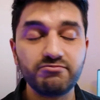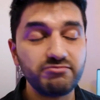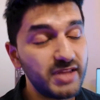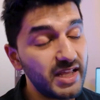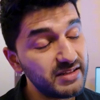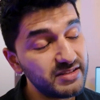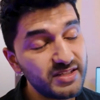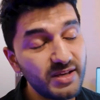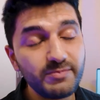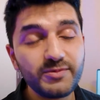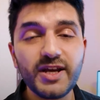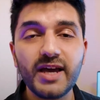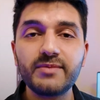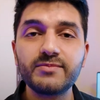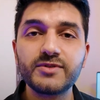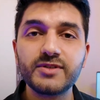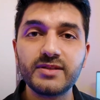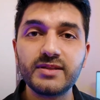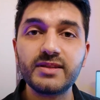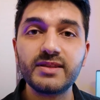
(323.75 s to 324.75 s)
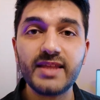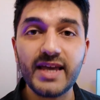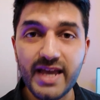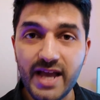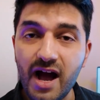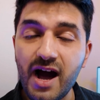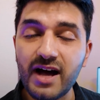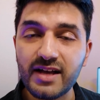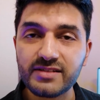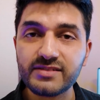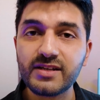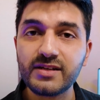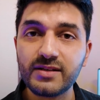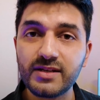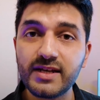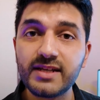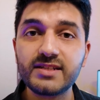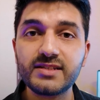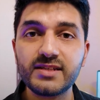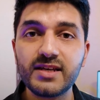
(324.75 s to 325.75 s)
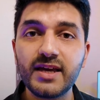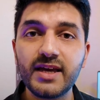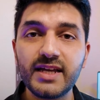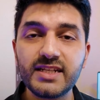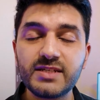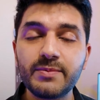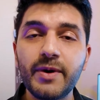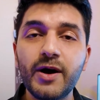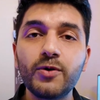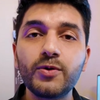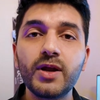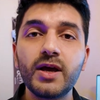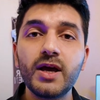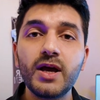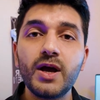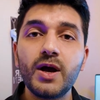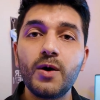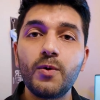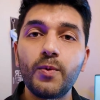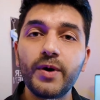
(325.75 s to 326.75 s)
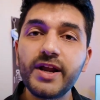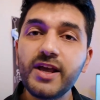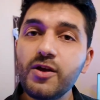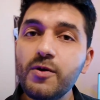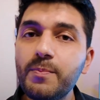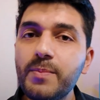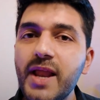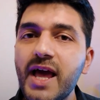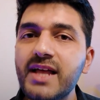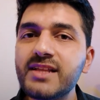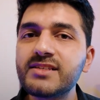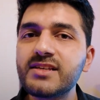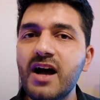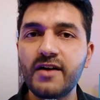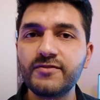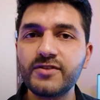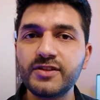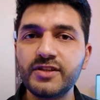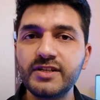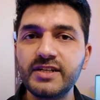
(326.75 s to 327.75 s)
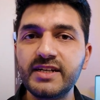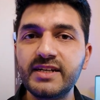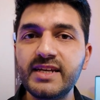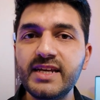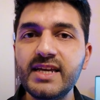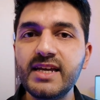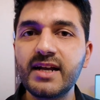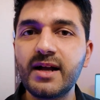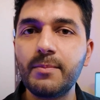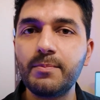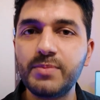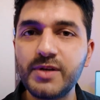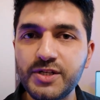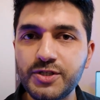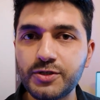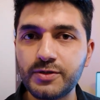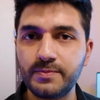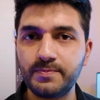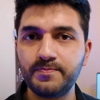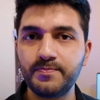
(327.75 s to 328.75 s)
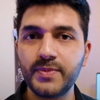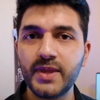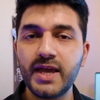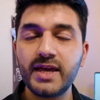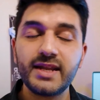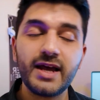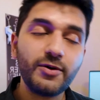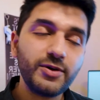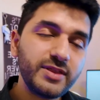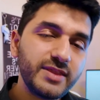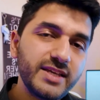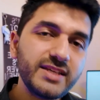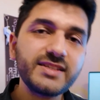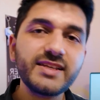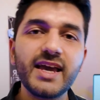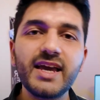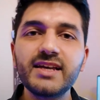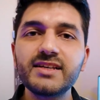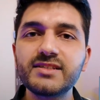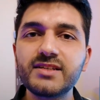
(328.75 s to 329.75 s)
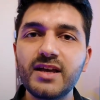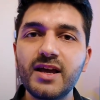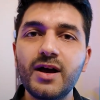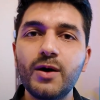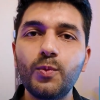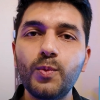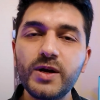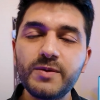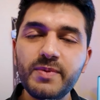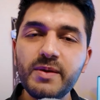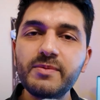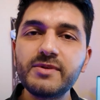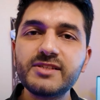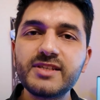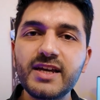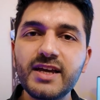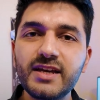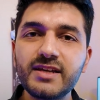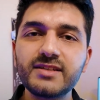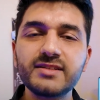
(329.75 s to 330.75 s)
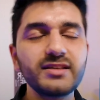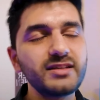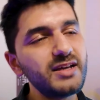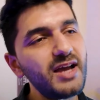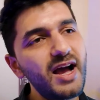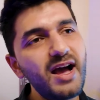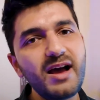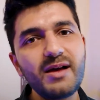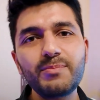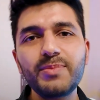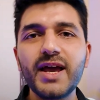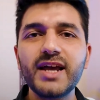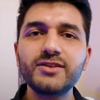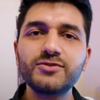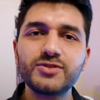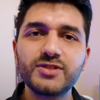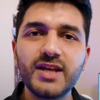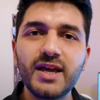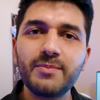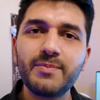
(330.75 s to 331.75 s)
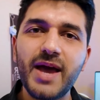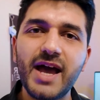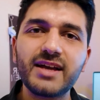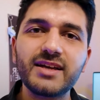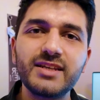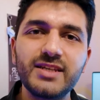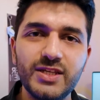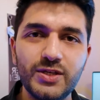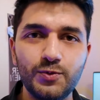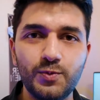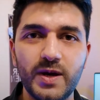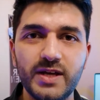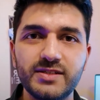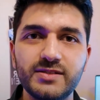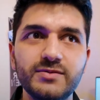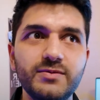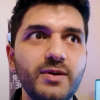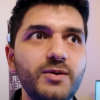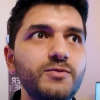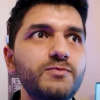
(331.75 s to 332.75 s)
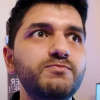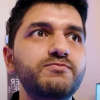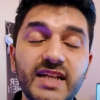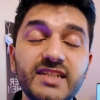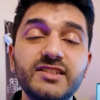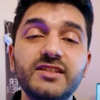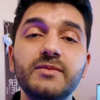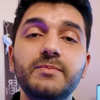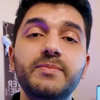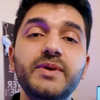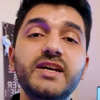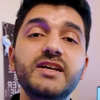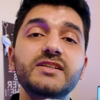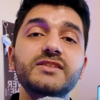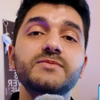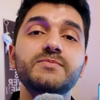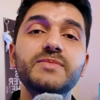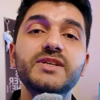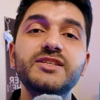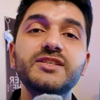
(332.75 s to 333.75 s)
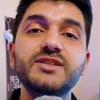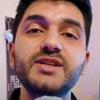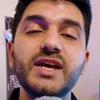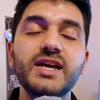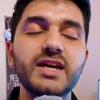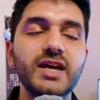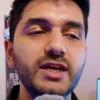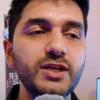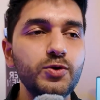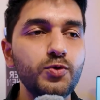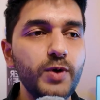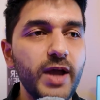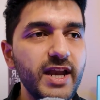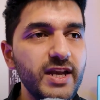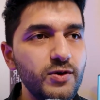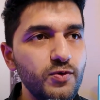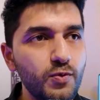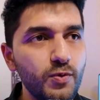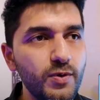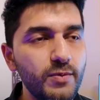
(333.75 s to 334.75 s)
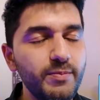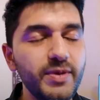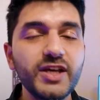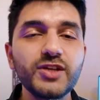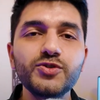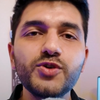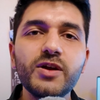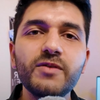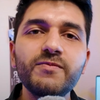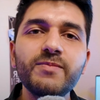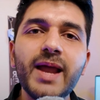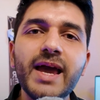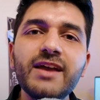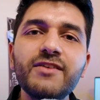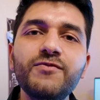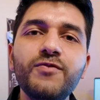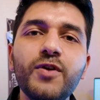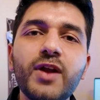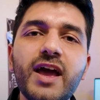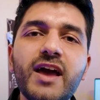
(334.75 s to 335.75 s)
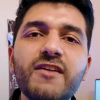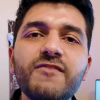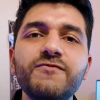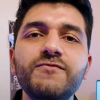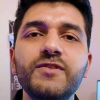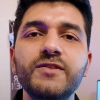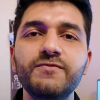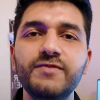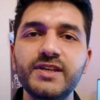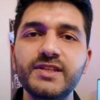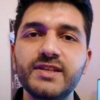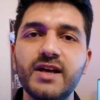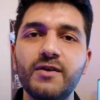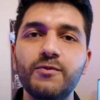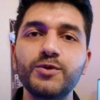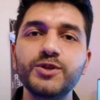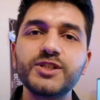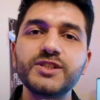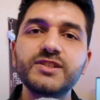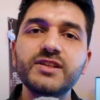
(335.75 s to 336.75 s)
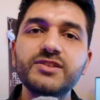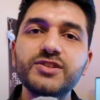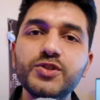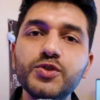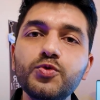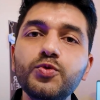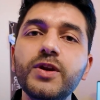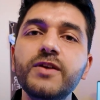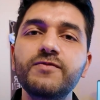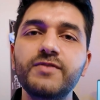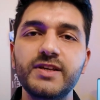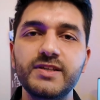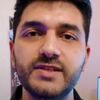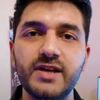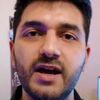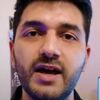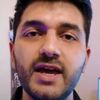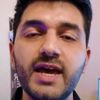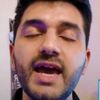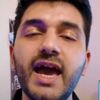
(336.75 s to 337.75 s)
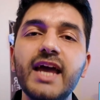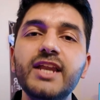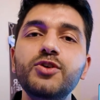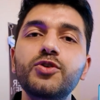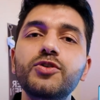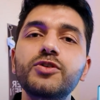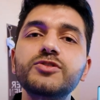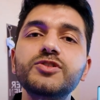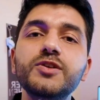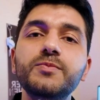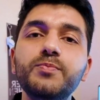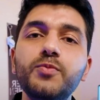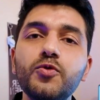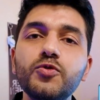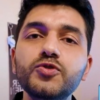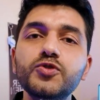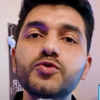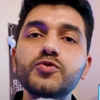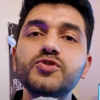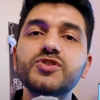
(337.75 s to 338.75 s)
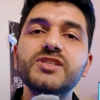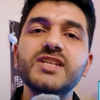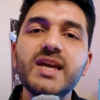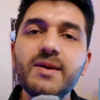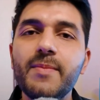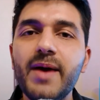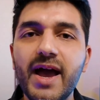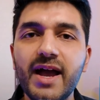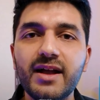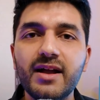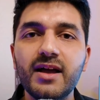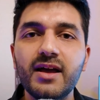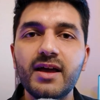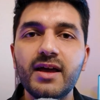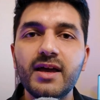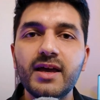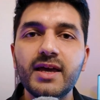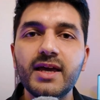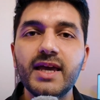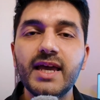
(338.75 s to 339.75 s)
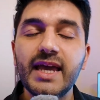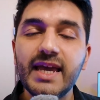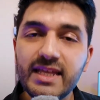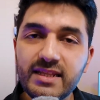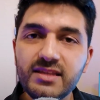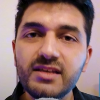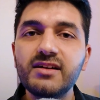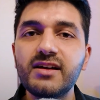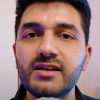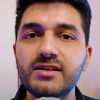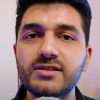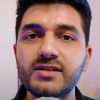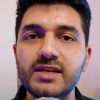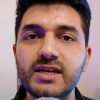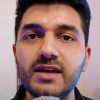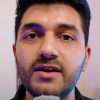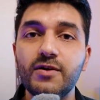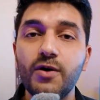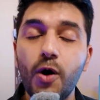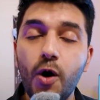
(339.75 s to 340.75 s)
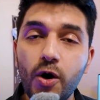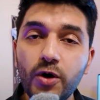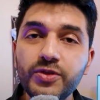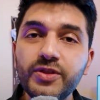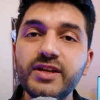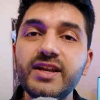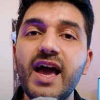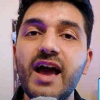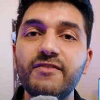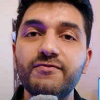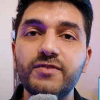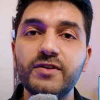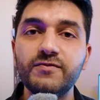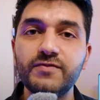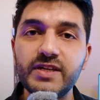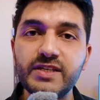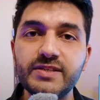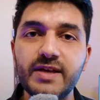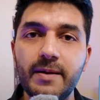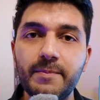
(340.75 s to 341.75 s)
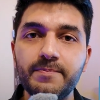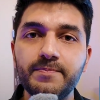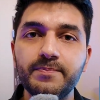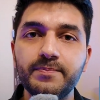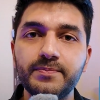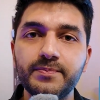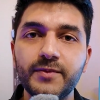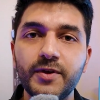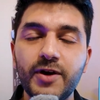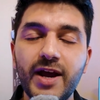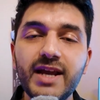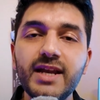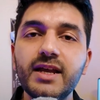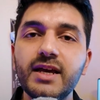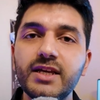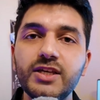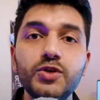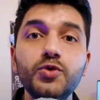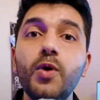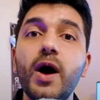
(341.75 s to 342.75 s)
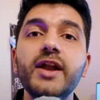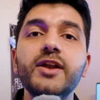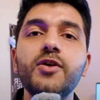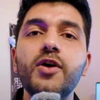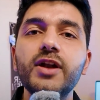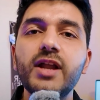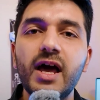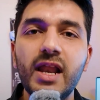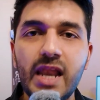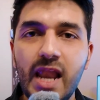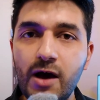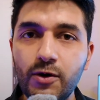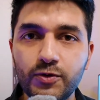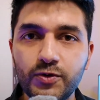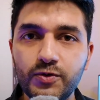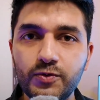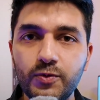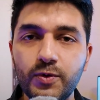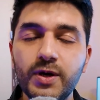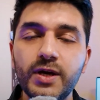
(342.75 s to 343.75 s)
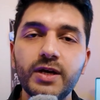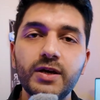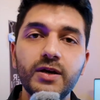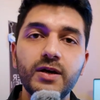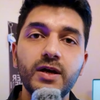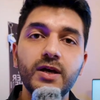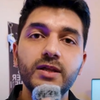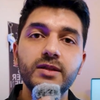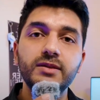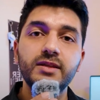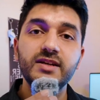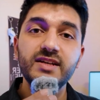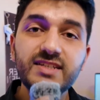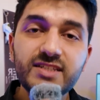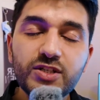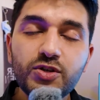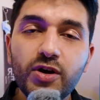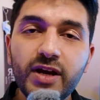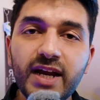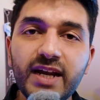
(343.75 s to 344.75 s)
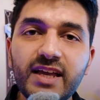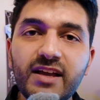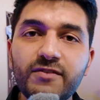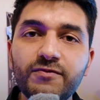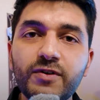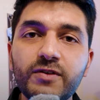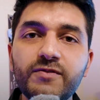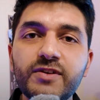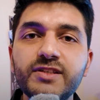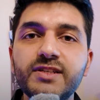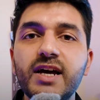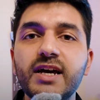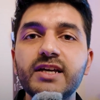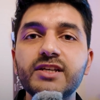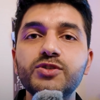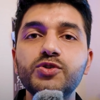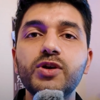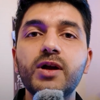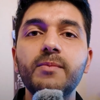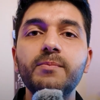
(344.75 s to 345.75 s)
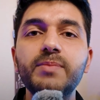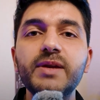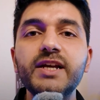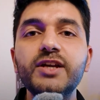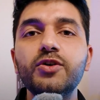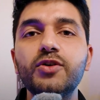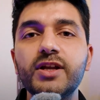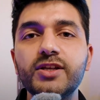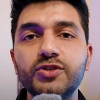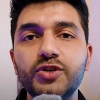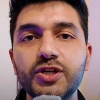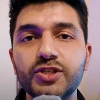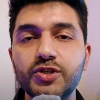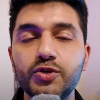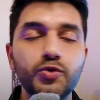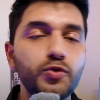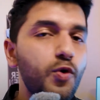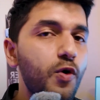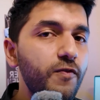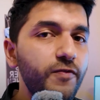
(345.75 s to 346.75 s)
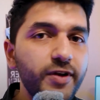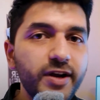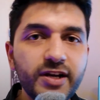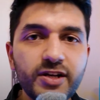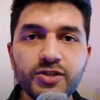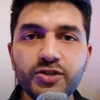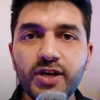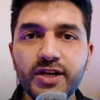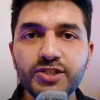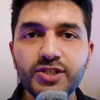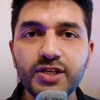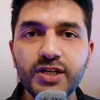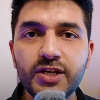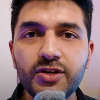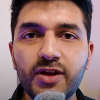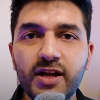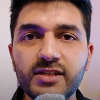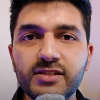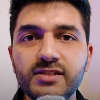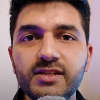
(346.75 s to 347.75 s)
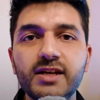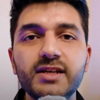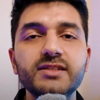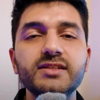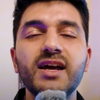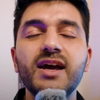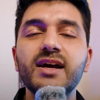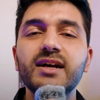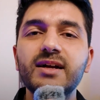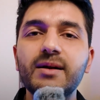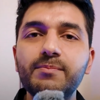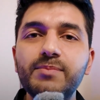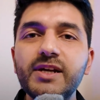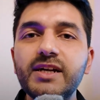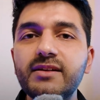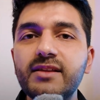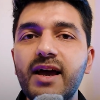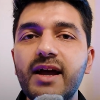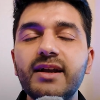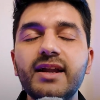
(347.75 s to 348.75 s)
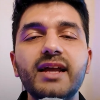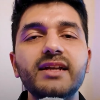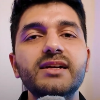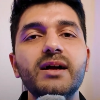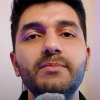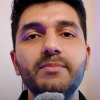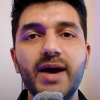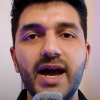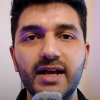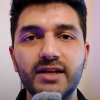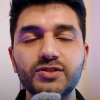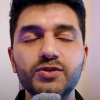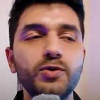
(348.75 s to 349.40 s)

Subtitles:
Then sometimes they ask, it's about what are your plans after the degree completion? Now in this case, what people say is, yeah, I plan to stay back in US. So that's the biggest mistake you can do, because you are applying for F1 visa, which is a student visa, and you're not supposed to stay back in the country on the F1 visa, right? You are not allowed to. The reason you're getting F1 visa is to complete your education, to go for an education in the United States, complete that and come back.